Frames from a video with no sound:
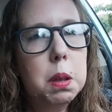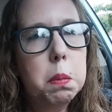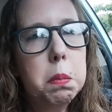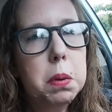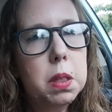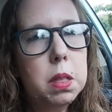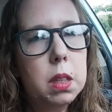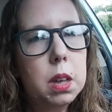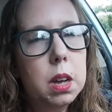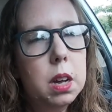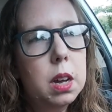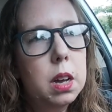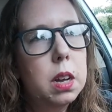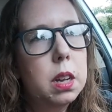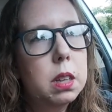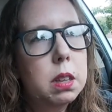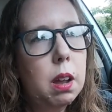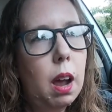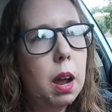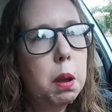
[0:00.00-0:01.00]
some of
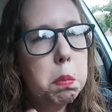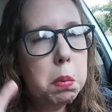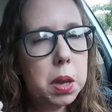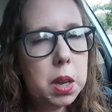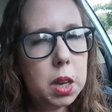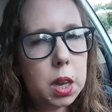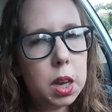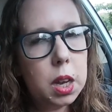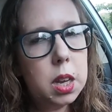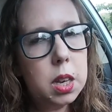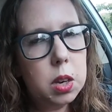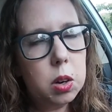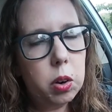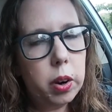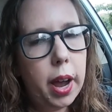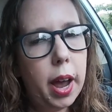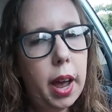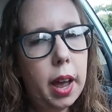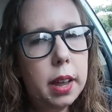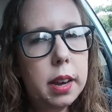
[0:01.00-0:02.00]
the timing in
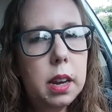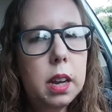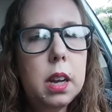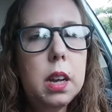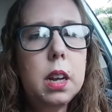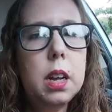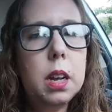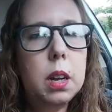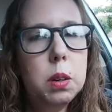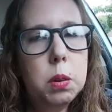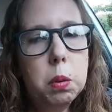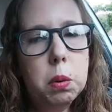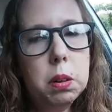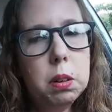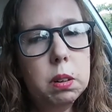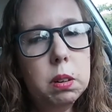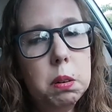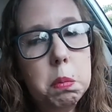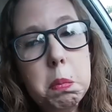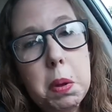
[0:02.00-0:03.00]
your head in
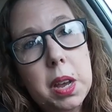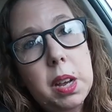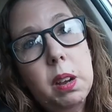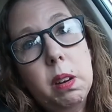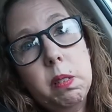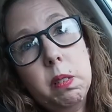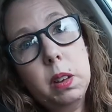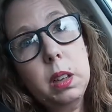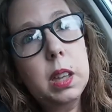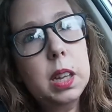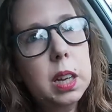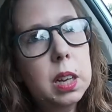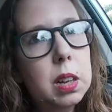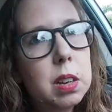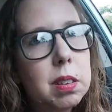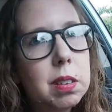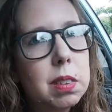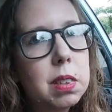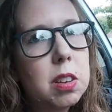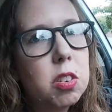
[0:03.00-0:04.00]
order to make a really
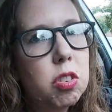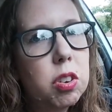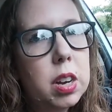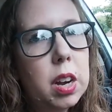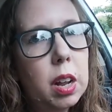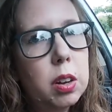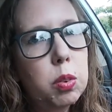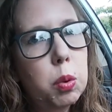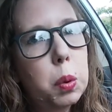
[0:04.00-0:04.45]
good decision on